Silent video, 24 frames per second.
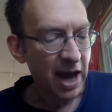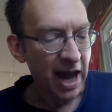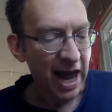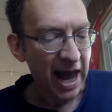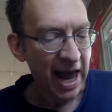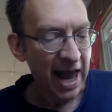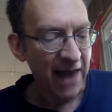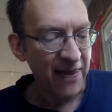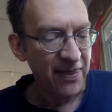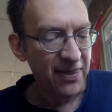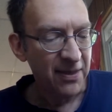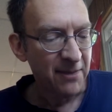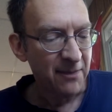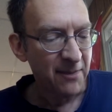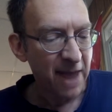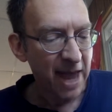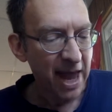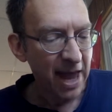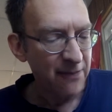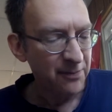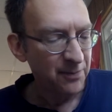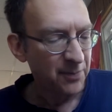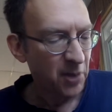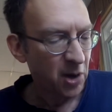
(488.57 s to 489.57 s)
and the
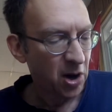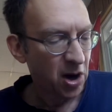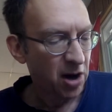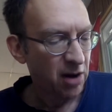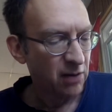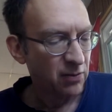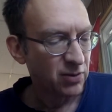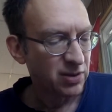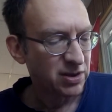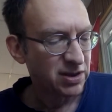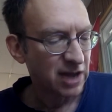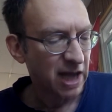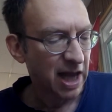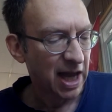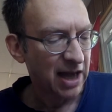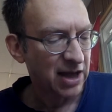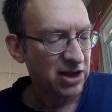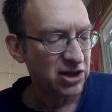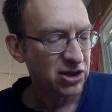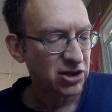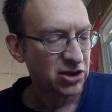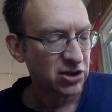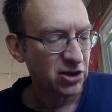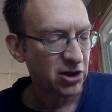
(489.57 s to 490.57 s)
man part was
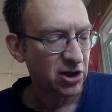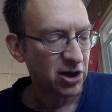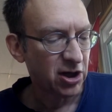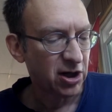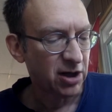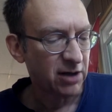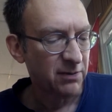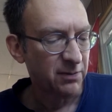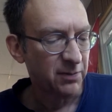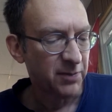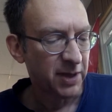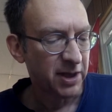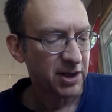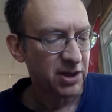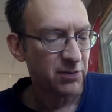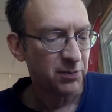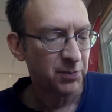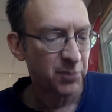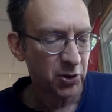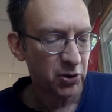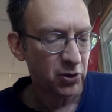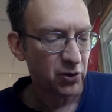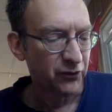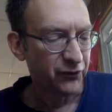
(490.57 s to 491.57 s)
like stern
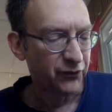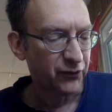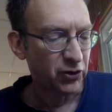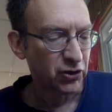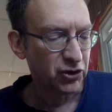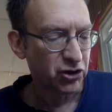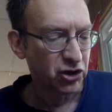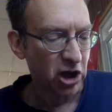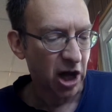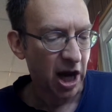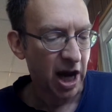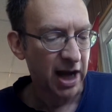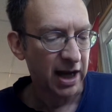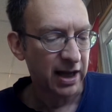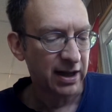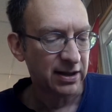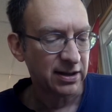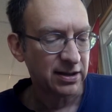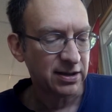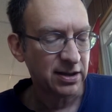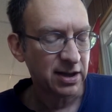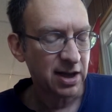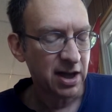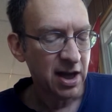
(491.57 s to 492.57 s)
but beautiful
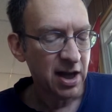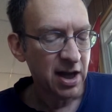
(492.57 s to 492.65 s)
giants.